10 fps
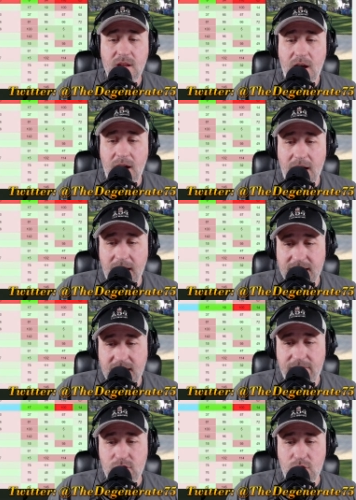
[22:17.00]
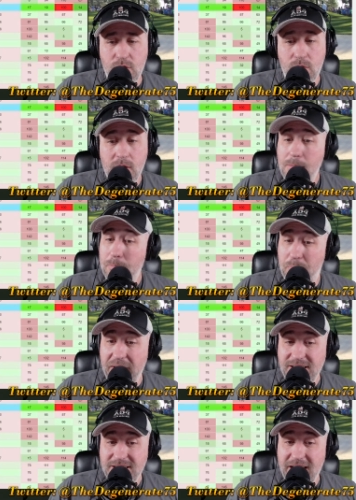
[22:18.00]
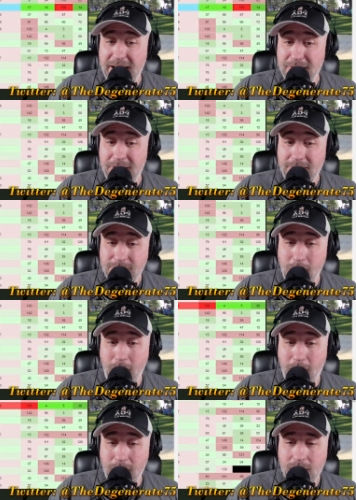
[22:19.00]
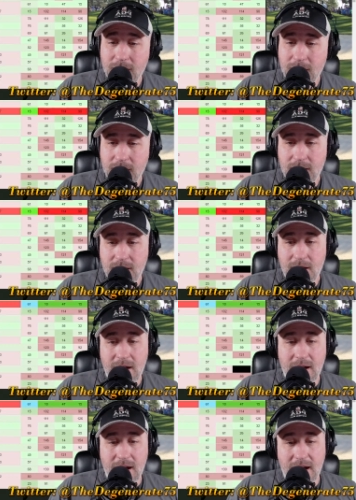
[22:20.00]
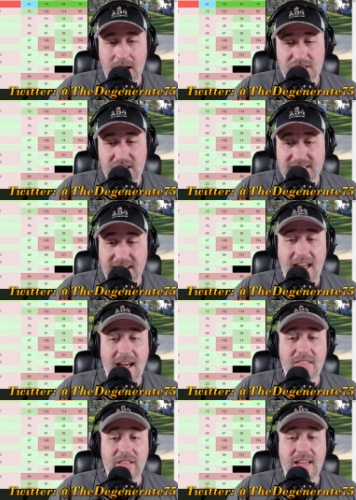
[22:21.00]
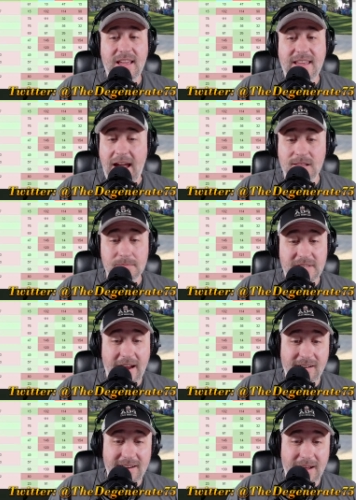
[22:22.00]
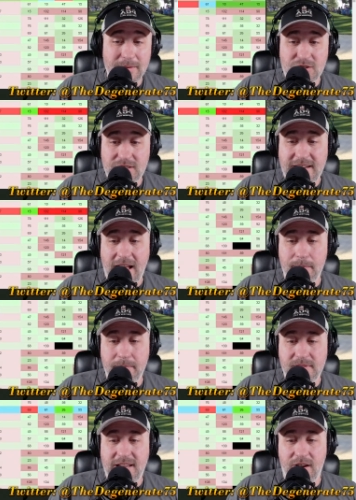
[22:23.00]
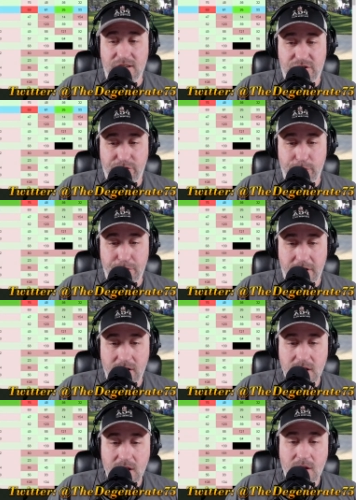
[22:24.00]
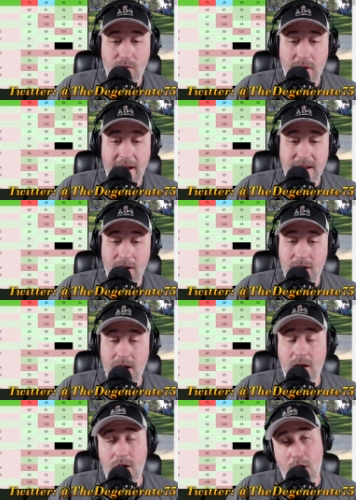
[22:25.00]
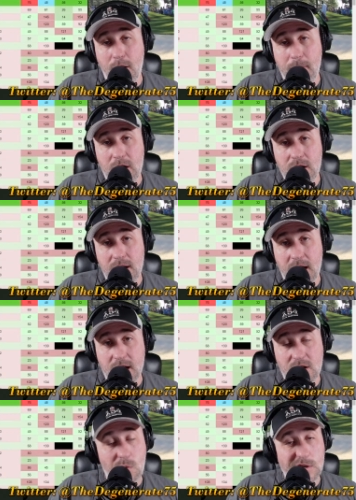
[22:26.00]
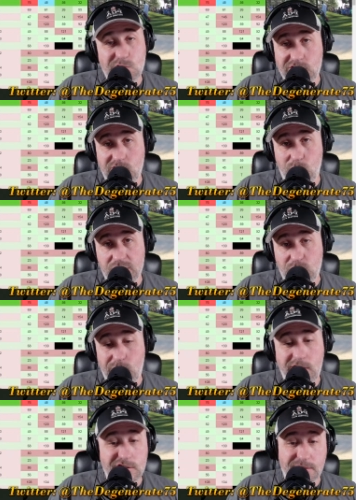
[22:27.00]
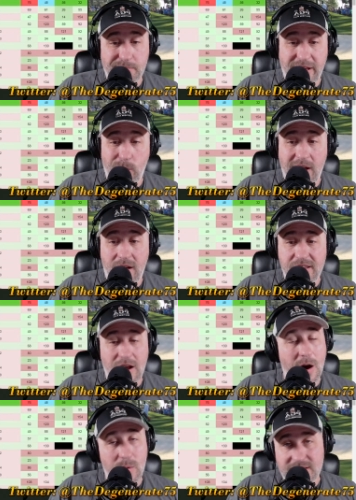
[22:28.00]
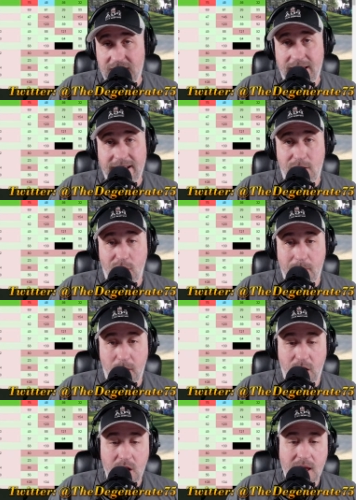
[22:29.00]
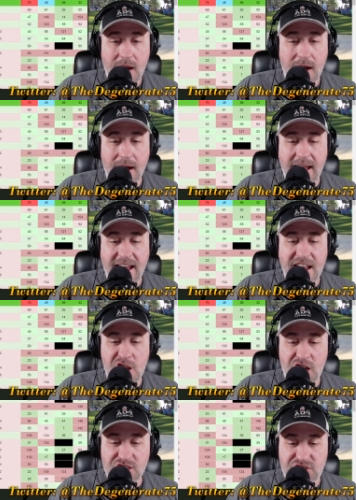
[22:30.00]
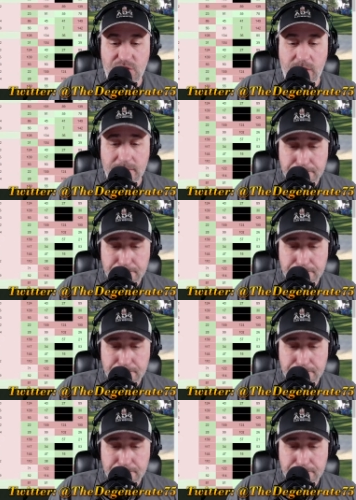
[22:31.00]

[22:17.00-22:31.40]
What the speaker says: Kevin Yu, Ben Taylor, roar. Chesson Hadley, Callum Tarrant. I'm a Callum Tarrant truther. Ryan Armour, at a course where short hitters can play well, you always got to like Armour and Stewart.